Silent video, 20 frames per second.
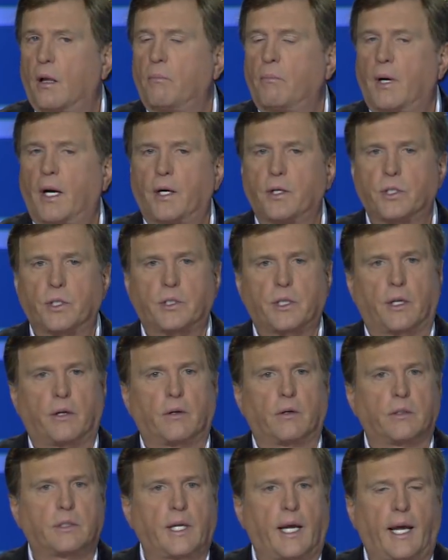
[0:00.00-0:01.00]
Marriage is
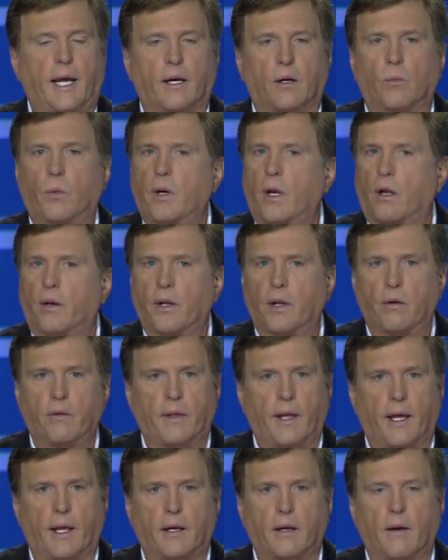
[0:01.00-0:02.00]
under attack. We all know
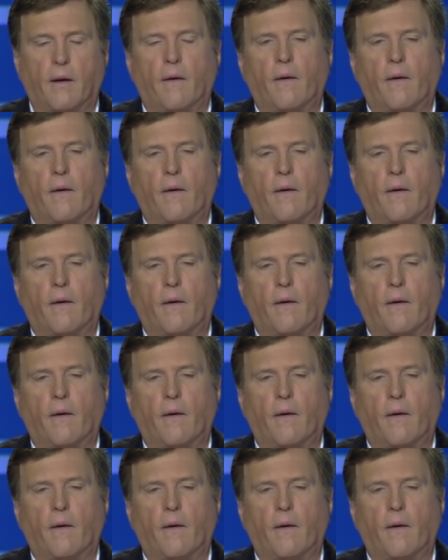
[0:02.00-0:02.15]
that.